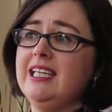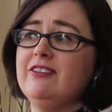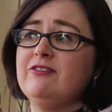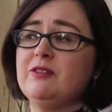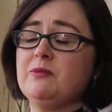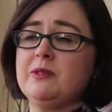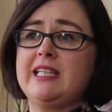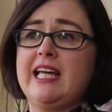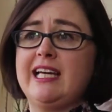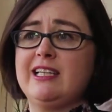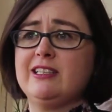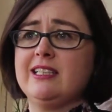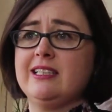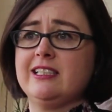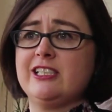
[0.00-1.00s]
even
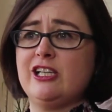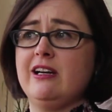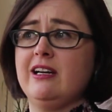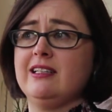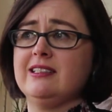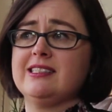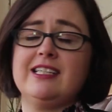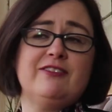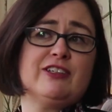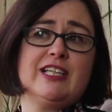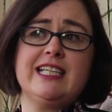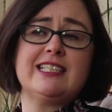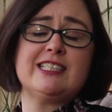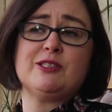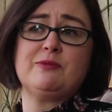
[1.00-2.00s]
without their child I've
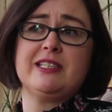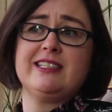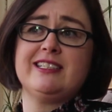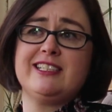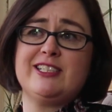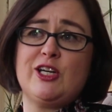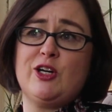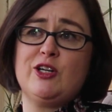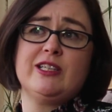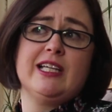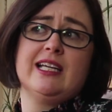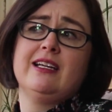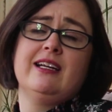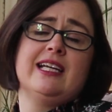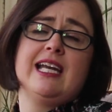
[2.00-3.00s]
clicked with so
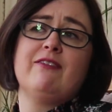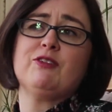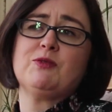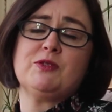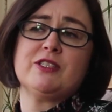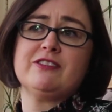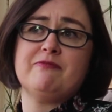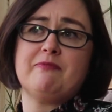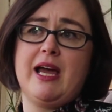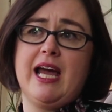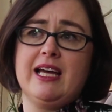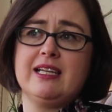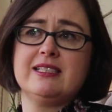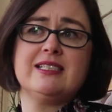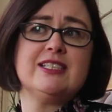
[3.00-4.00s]
then I never would have
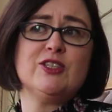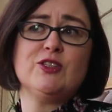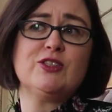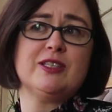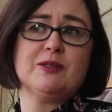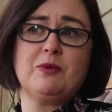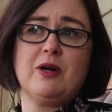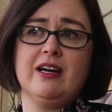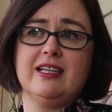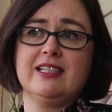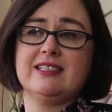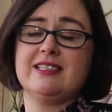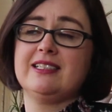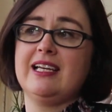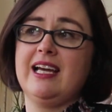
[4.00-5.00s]
met
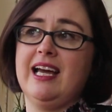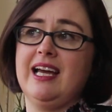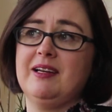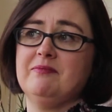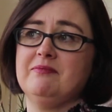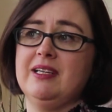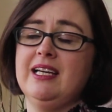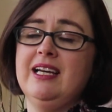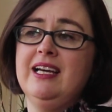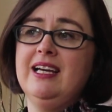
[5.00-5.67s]
otherwise. Um,